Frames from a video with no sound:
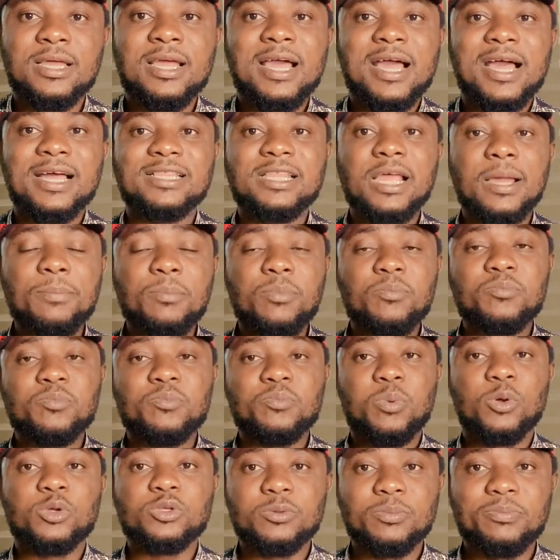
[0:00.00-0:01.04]
And that
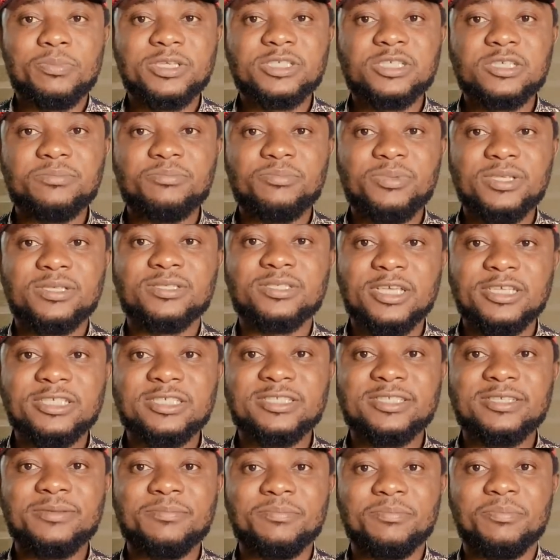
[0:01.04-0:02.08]
person business,
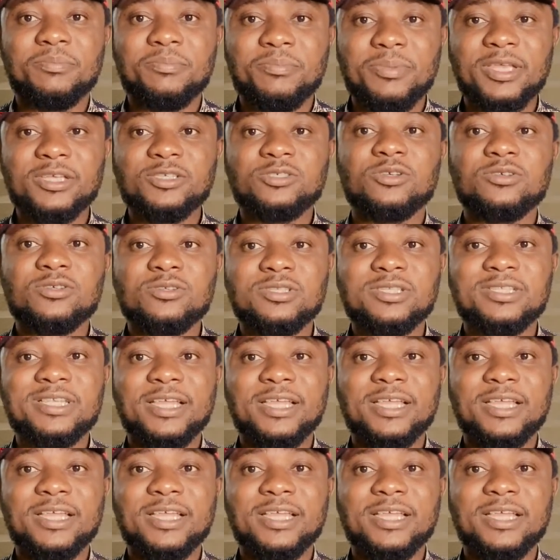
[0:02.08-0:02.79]
based on,